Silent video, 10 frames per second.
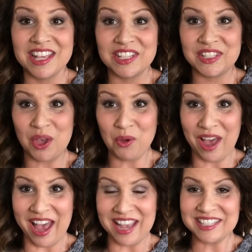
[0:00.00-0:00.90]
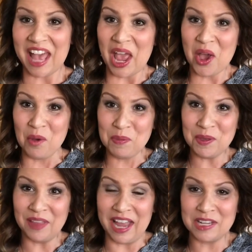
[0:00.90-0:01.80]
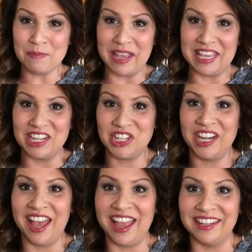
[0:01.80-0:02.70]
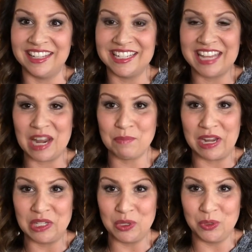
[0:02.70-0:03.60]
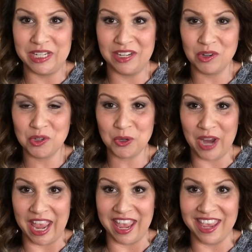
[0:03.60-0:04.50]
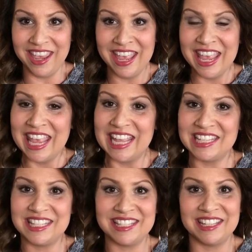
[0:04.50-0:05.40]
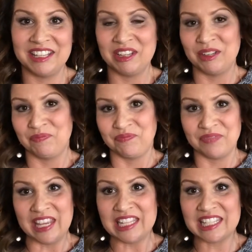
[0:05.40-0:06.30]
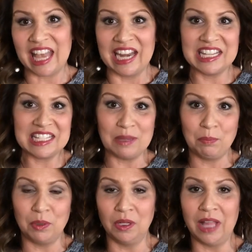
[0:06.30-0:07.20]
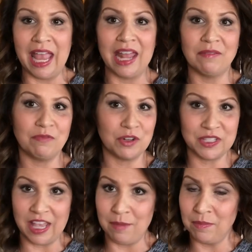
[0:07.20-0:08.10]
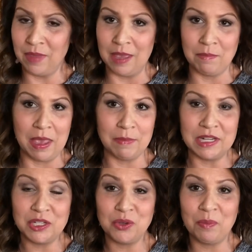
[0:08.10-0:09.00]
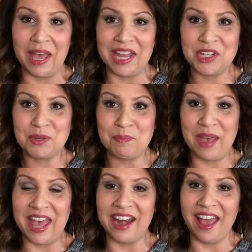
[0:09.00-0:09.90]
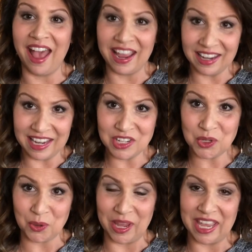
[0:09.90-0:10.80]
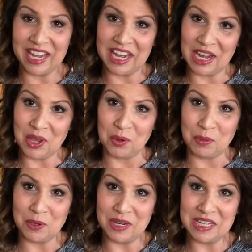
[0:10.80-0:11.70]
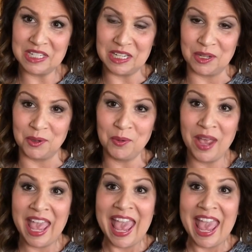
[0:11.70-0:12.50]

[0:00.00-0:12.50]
So guys, I hope you liked my kitchen island and my two-tiered tray. It's it's kind of simple and for some it may be too much, but I enjoy it and I hope you did too.